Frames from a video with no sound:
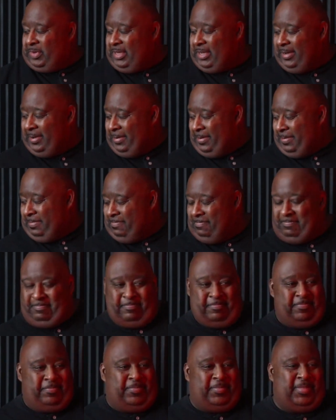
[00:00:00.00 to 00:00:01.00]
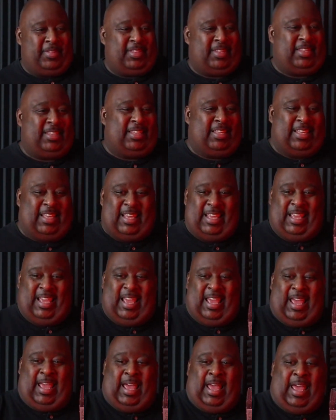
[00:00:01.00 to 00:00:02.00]

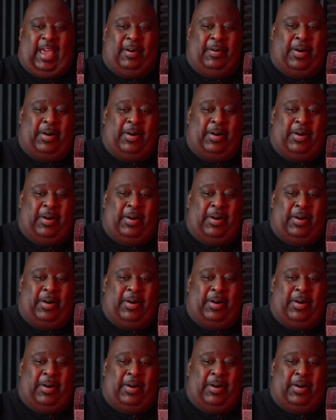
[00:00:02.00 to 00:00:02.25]
Mm.